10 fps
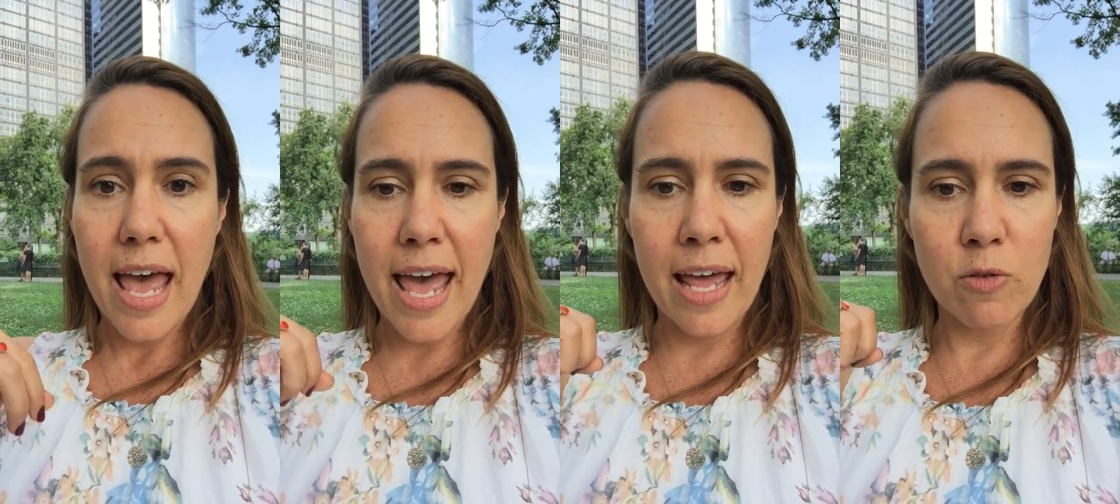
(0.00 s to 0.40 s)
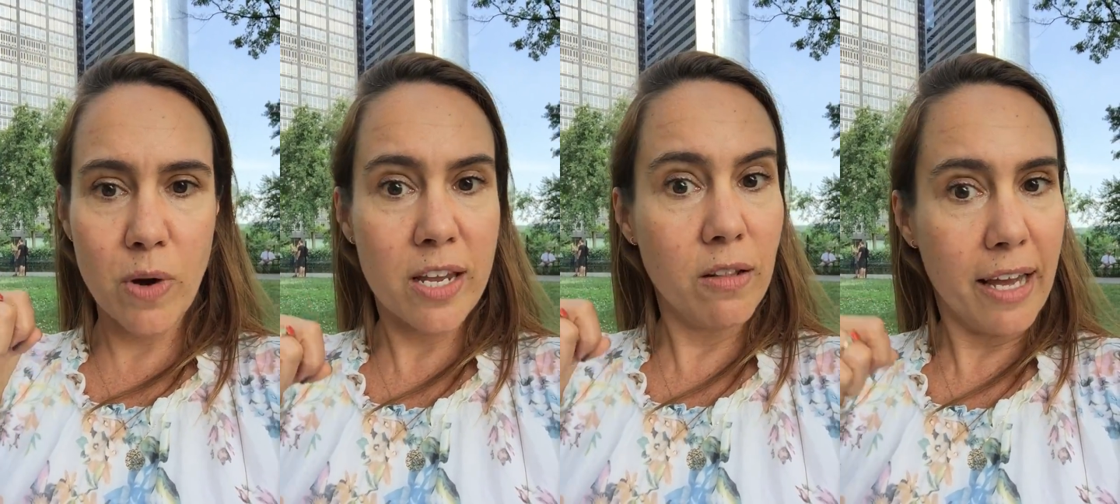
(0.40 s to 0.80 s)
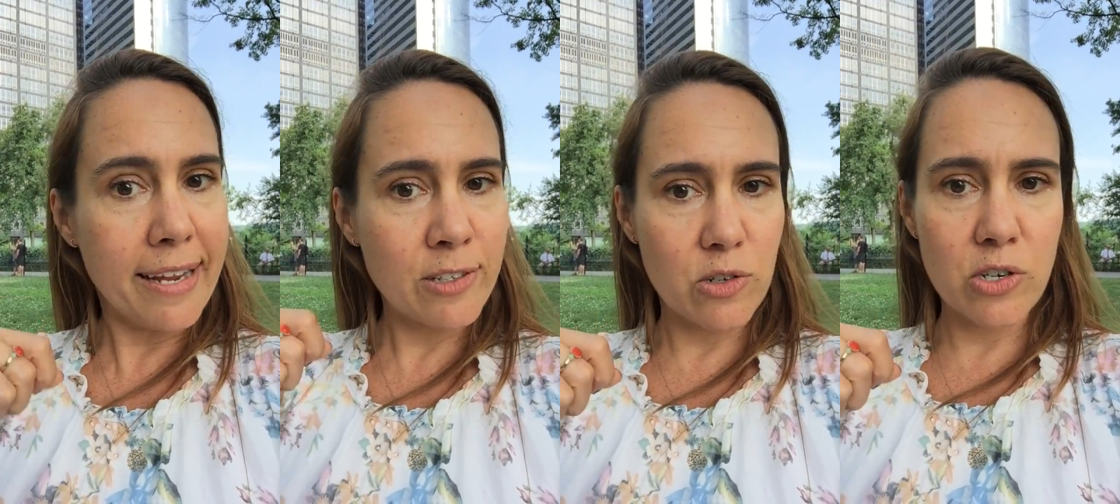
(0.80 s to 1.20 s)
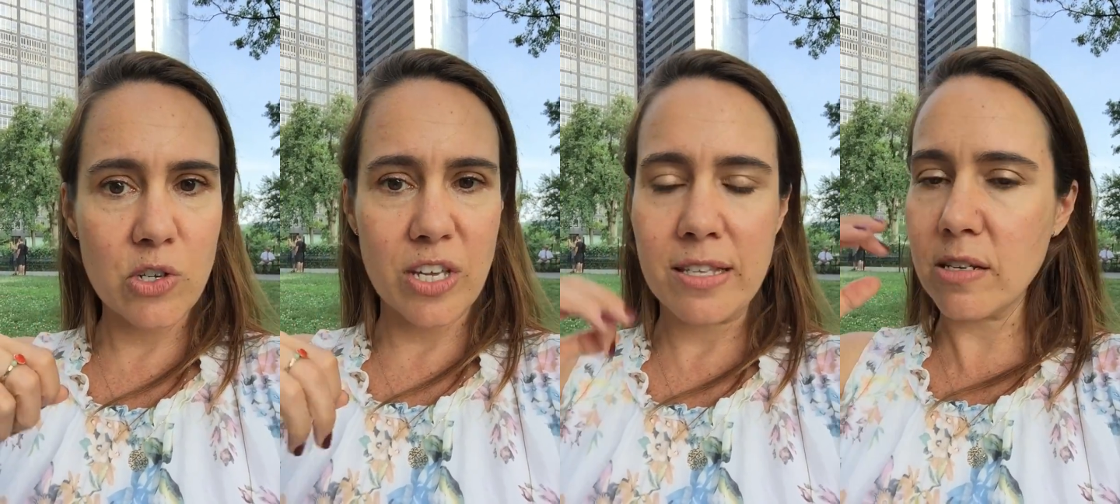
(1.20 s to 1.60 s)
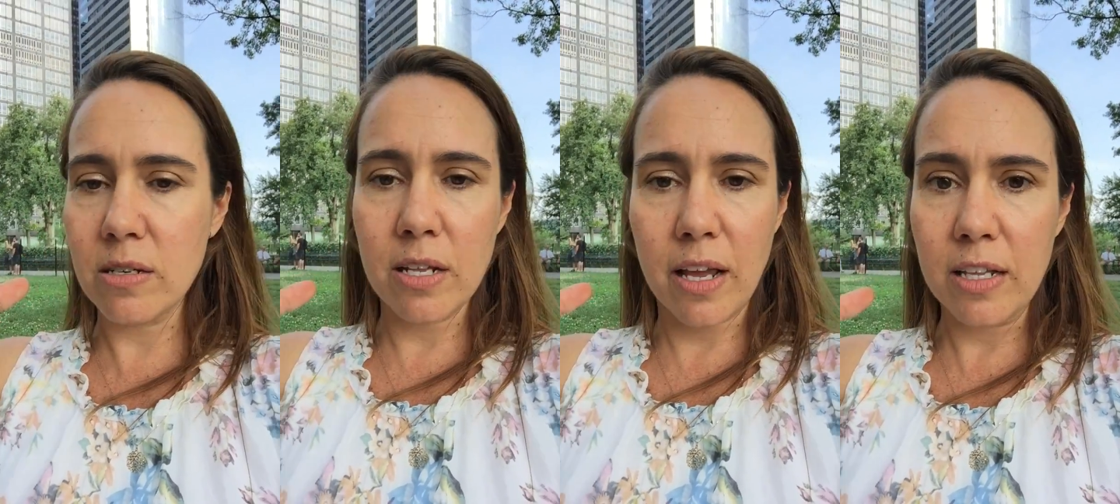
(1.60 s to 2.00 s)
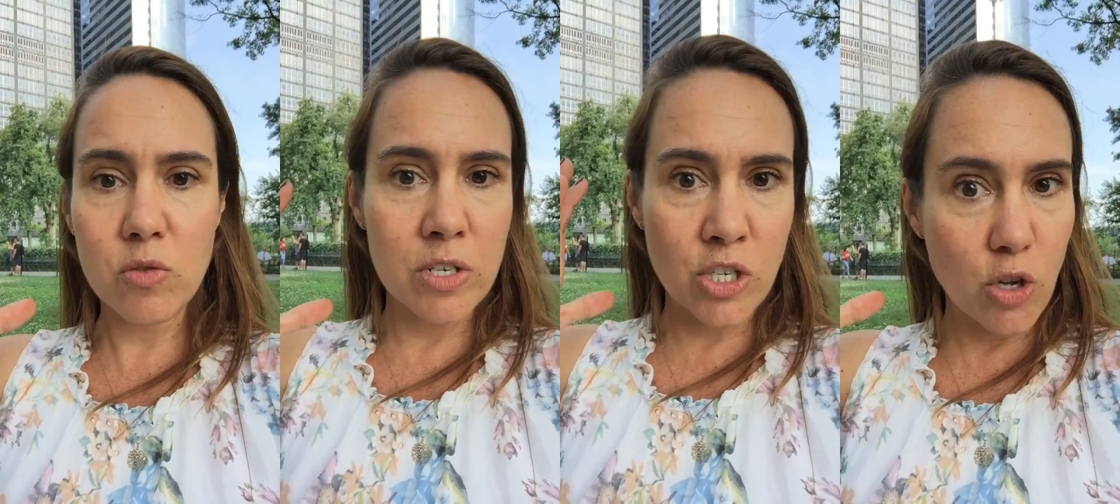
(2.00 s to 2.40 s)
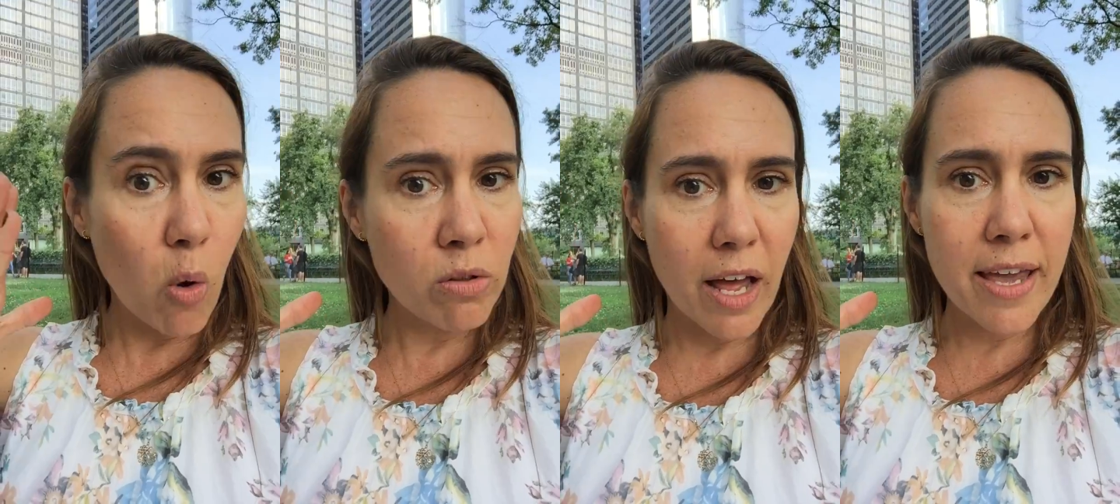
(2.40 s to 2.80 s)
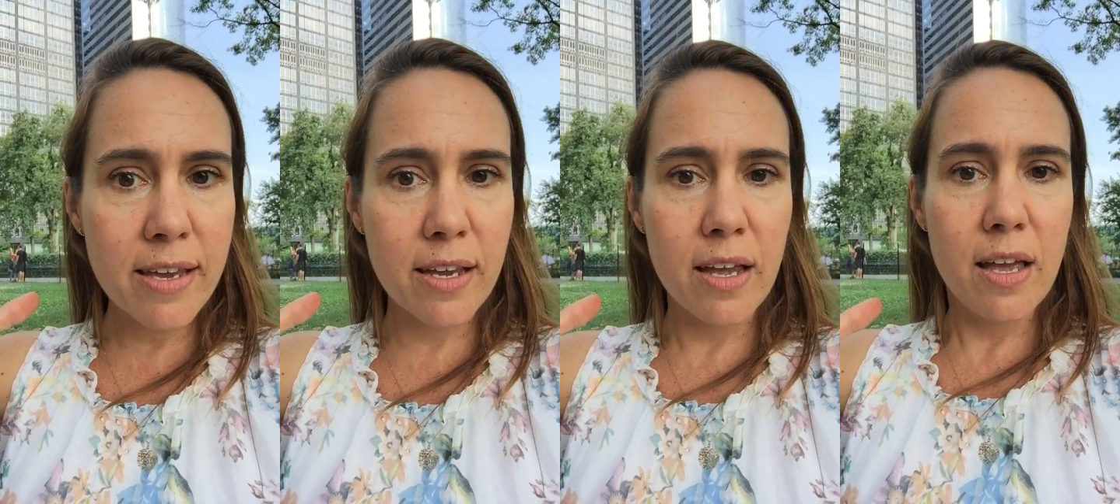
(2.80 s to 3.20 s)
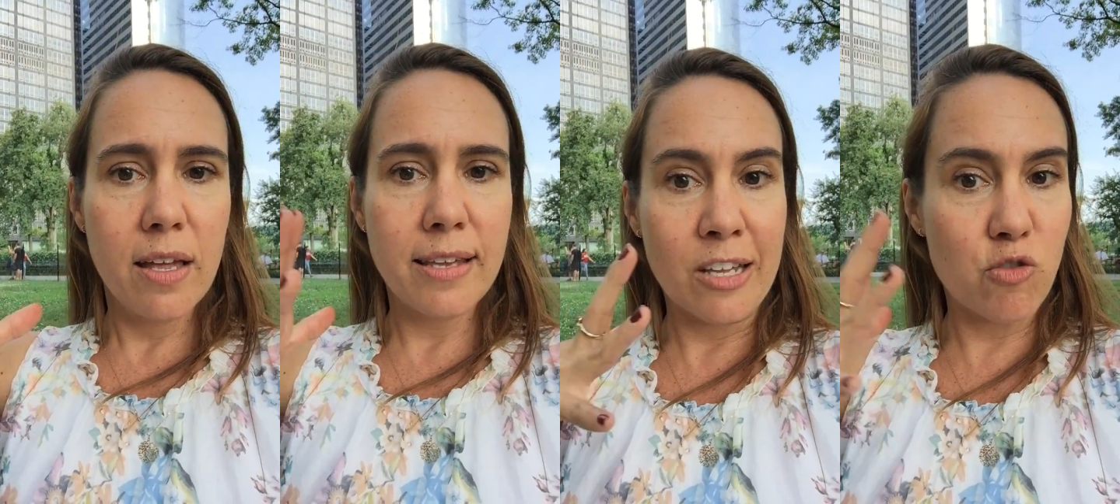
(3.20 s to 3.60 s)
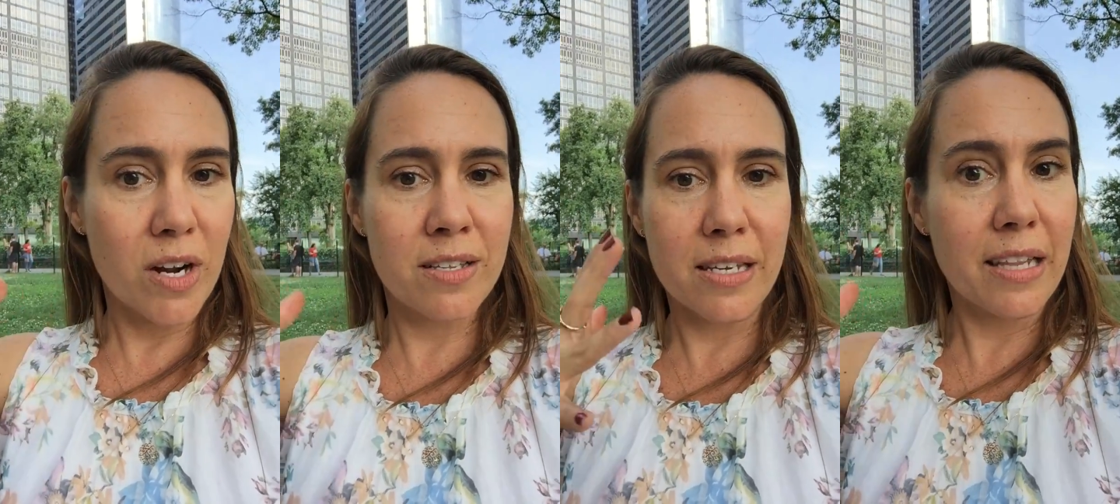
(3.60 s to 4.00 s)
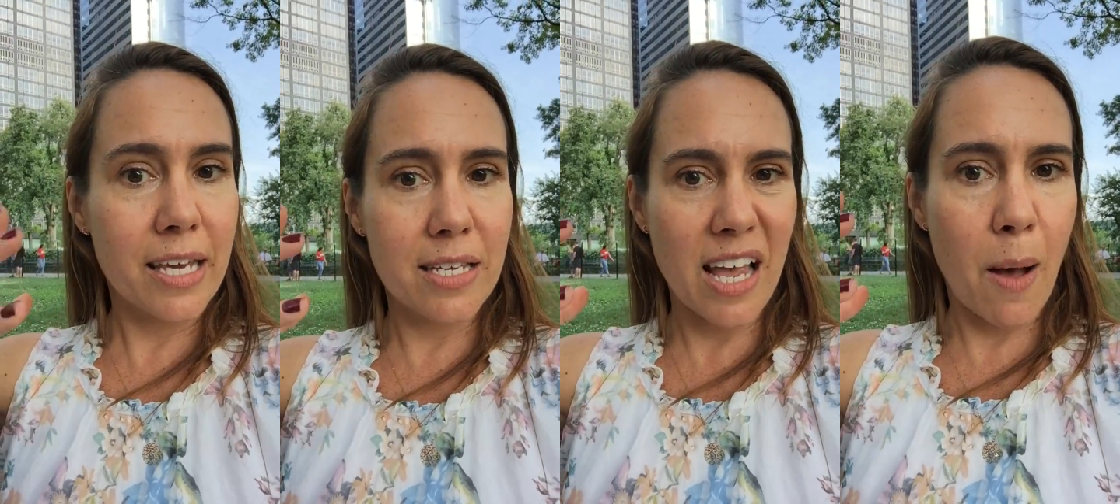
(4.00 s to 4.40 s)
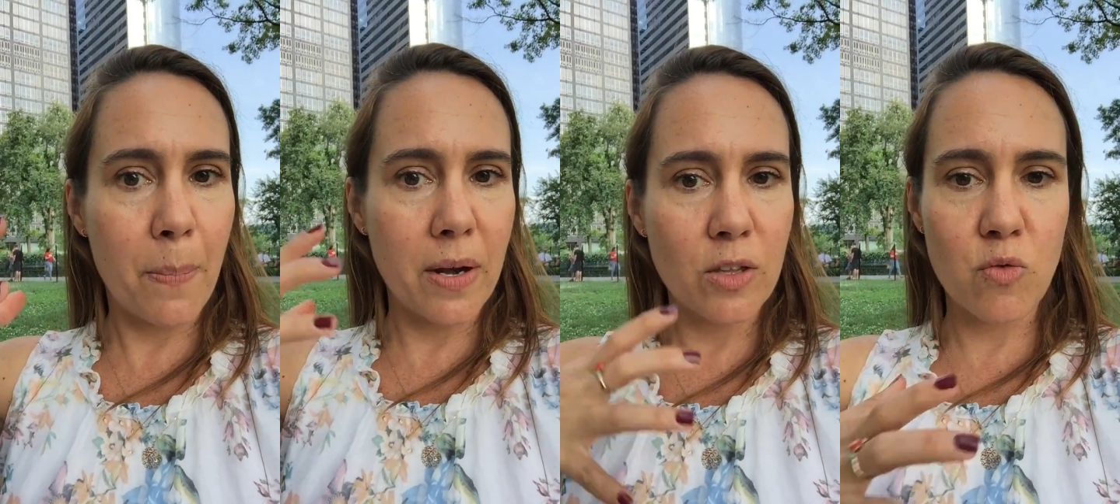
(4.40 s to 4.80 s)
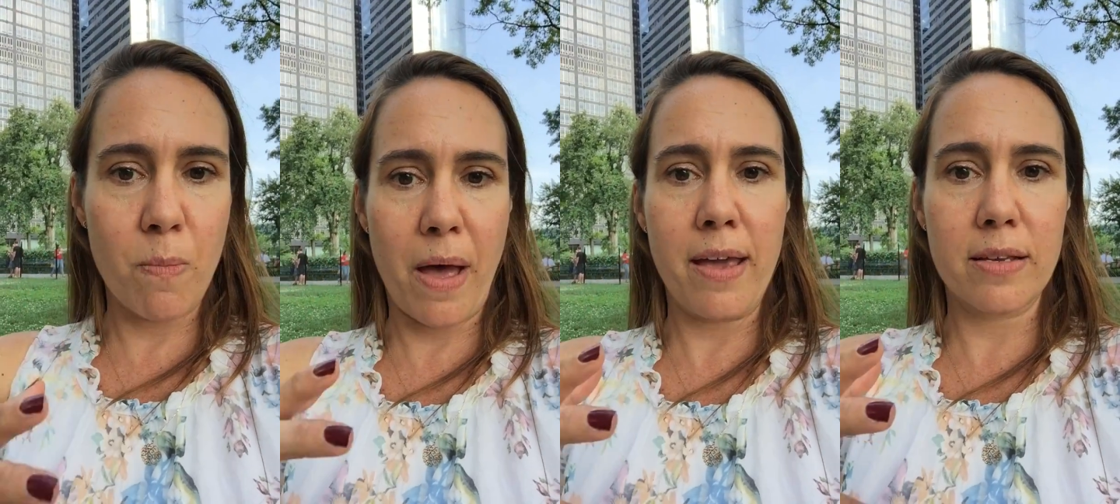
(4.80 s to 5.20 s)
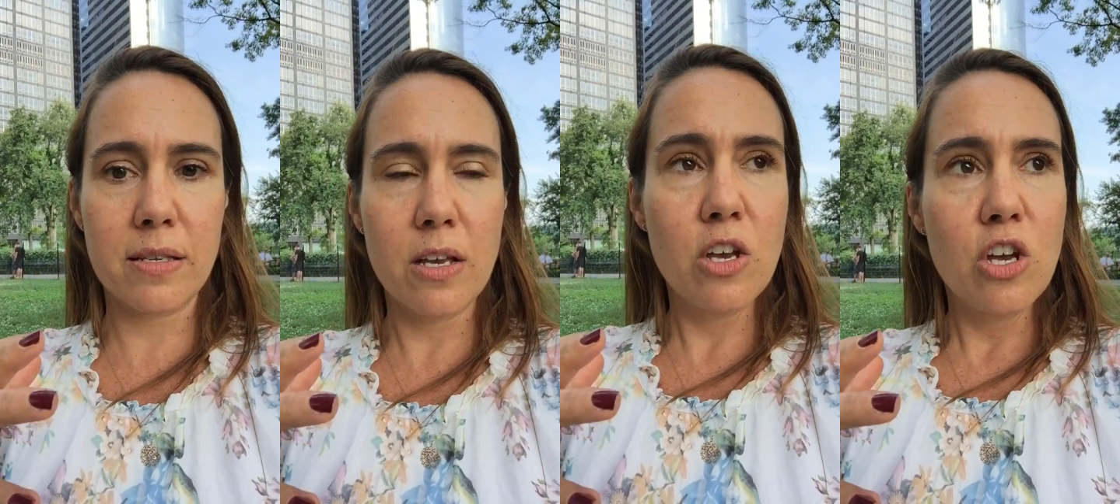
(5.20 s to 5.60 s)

and regulators in certain countries don't like that drug dealing is happening through banks.